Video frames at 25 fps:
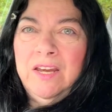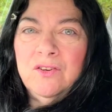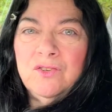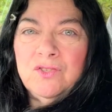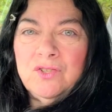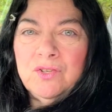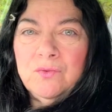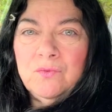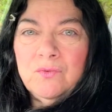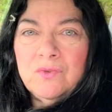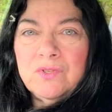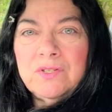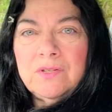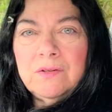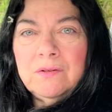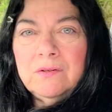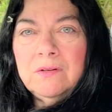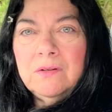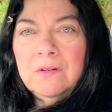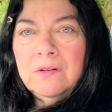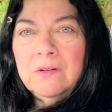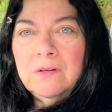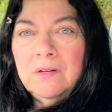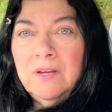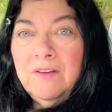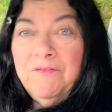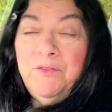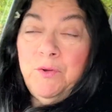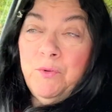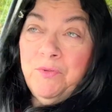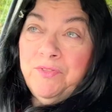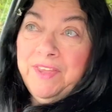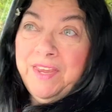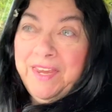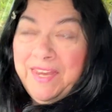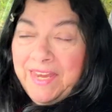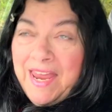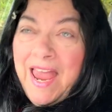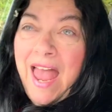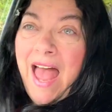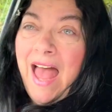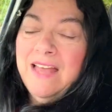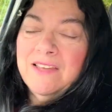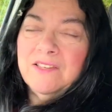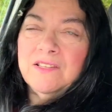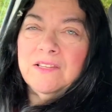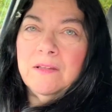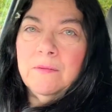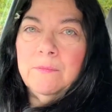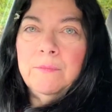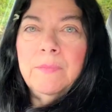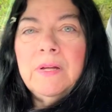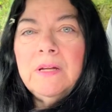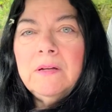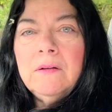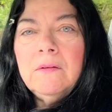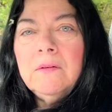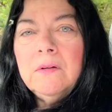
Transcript: issues, if you think he has them.